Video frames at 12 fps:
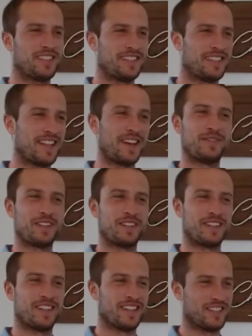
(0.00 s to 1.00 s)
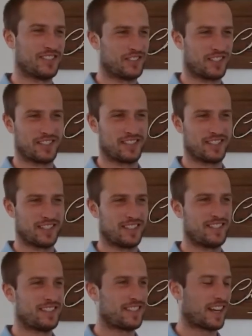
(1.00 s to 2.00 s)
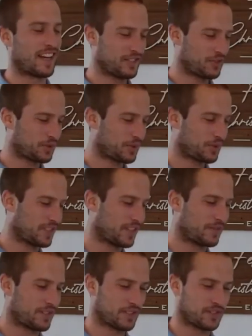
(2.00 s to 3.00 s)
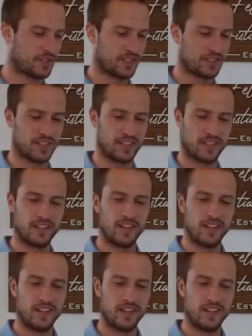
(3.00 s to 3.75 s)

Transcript: Never Existed. Dinosaurs never existed.